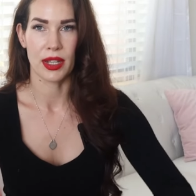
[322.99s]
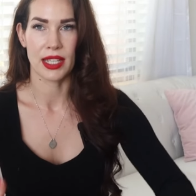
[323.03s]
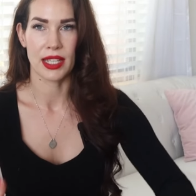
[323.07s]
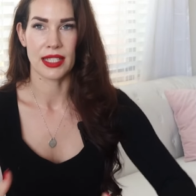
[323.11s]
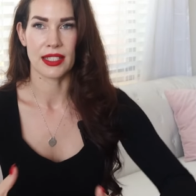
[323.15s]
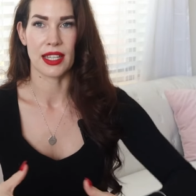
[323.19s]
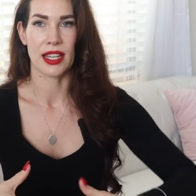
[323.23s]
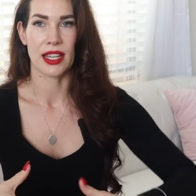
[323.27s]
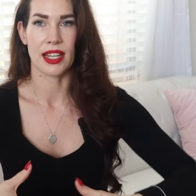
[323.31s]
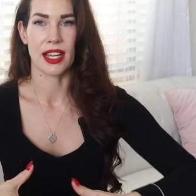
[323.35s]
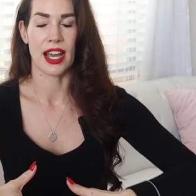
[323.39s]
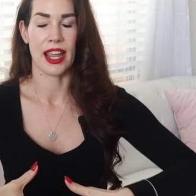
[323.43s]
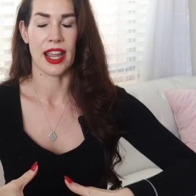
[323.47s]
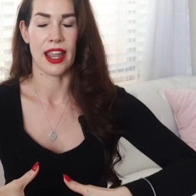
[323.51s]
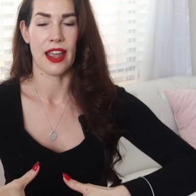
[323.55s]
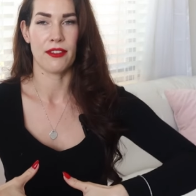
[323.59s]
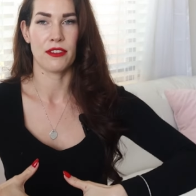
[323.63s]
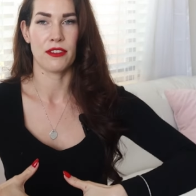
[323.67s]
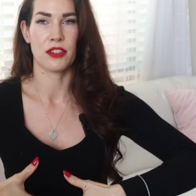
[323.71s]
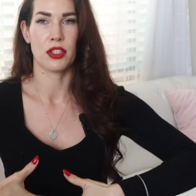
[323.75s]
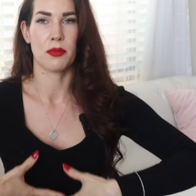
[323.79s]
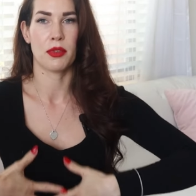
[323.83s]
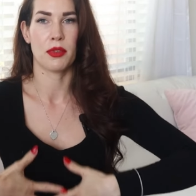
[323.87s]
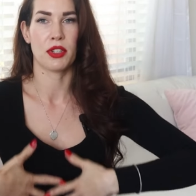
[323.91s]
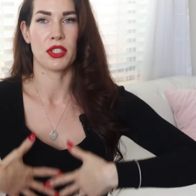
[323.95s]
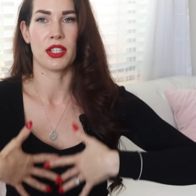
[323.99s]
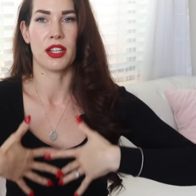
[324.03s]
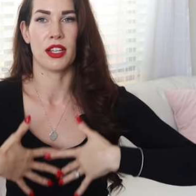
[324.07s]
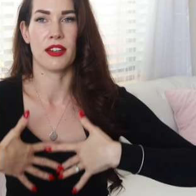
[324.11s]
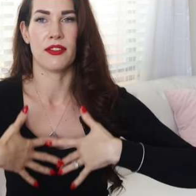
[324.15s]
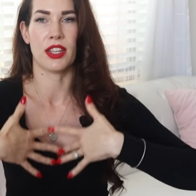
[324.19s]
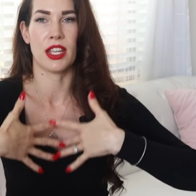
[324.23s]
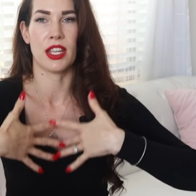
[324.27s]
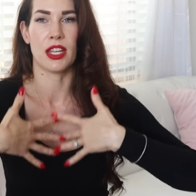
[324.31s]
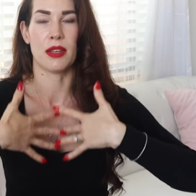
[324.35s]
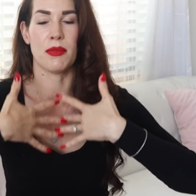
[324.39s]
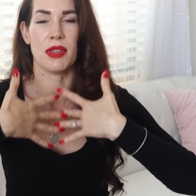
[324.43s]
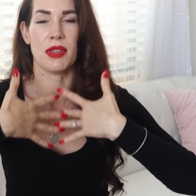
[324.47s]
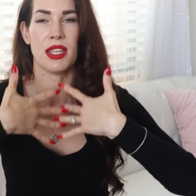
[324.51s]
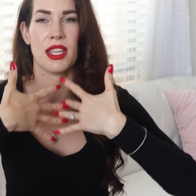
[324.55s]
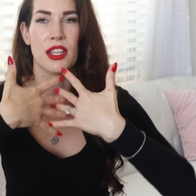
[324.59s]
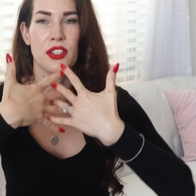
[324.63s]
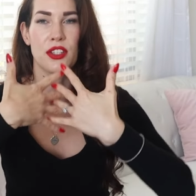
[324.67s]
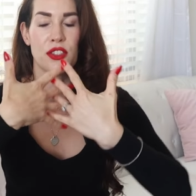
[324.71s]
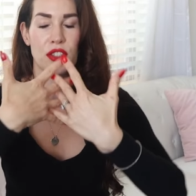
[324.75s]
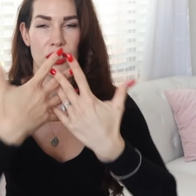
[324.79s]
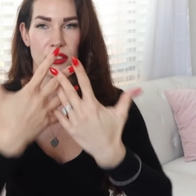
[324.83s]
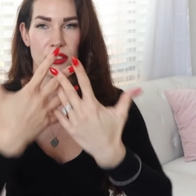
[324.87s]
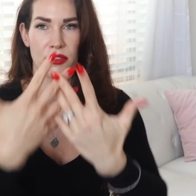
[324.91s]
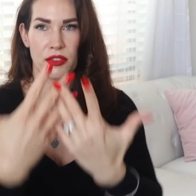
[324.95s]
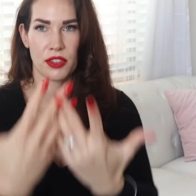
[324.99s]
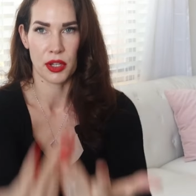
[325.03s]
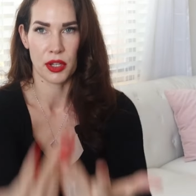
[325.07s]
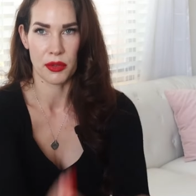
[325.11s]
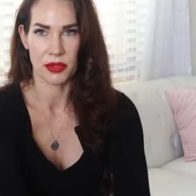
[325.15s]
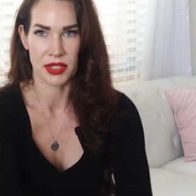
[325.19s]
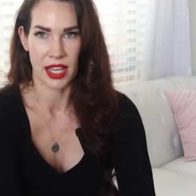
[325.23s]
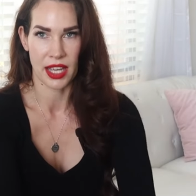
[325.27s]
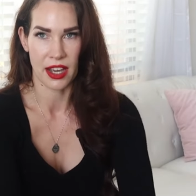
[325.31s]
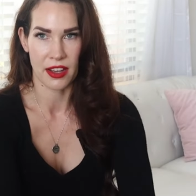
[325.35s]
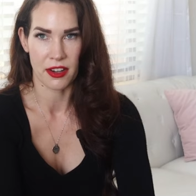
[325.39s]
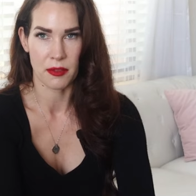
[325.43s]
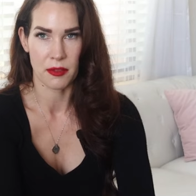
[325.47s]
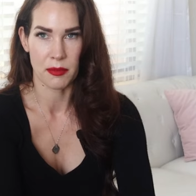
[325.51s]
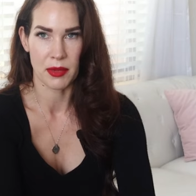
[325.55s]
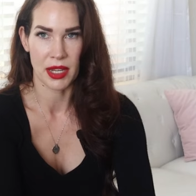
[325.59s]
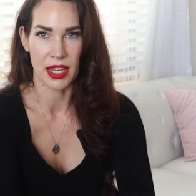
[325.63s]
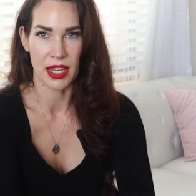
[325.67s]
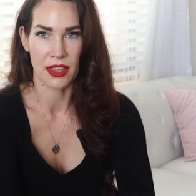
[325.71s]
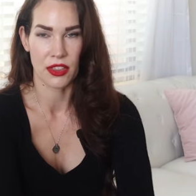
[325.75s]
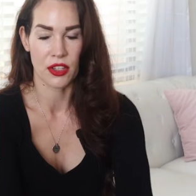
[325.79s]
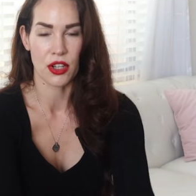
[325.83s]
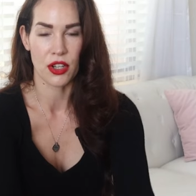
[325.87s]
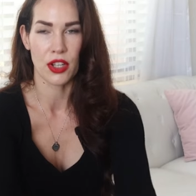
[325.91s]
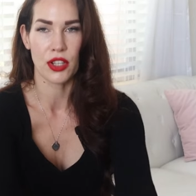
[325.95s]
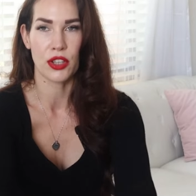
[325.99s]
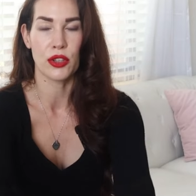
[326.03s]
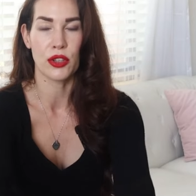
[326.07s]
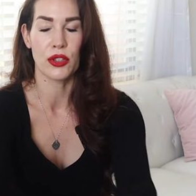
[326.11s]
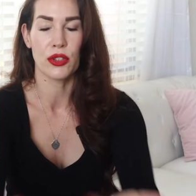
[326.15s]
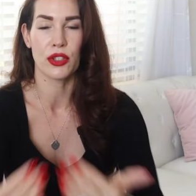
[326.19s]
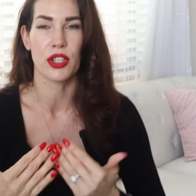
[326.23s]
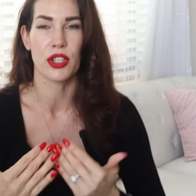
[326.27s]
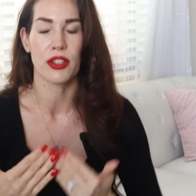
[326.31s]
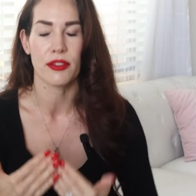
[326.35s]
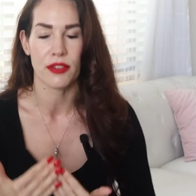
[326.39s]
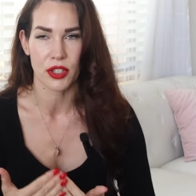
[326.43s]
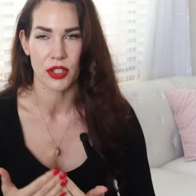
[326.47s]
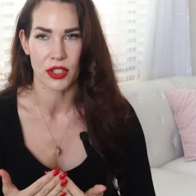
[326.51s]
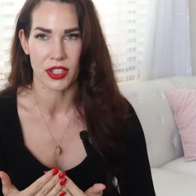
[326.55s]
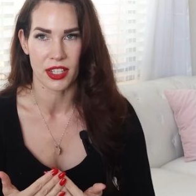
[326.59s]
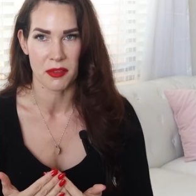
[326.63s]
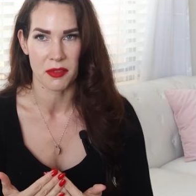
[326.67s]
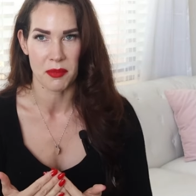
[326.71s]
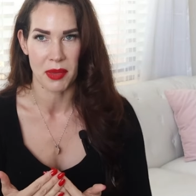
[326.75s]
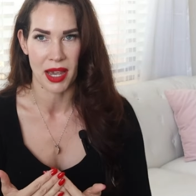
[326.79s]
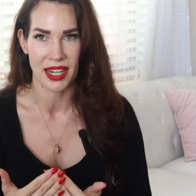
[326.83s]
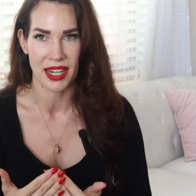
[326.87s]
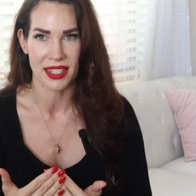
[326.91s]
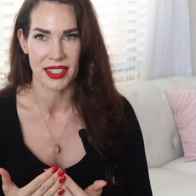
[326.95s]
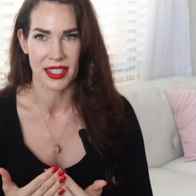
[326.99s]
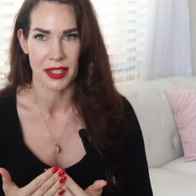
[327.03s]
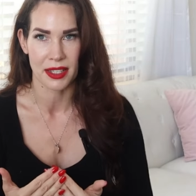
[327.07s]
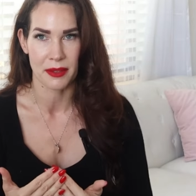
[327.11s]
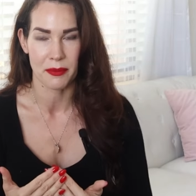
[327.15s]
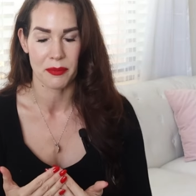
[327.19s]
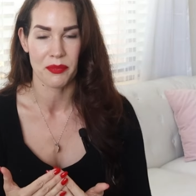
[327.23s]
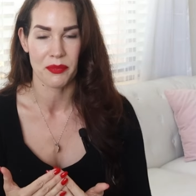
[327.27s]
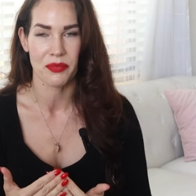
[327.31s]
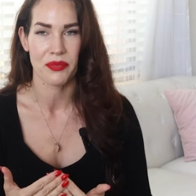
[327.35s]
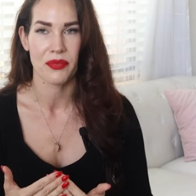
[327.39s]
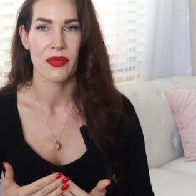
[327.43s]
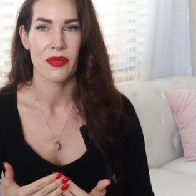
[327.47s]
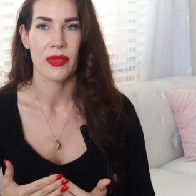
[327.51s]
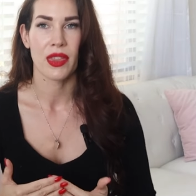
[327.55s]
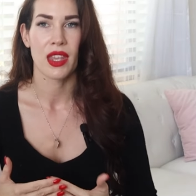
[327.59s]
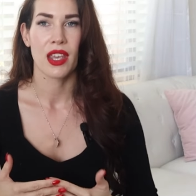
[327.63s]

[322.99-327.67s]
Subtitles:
It's like, I have so much love in me, it just flows out of me. They're not looking for you to give back to them.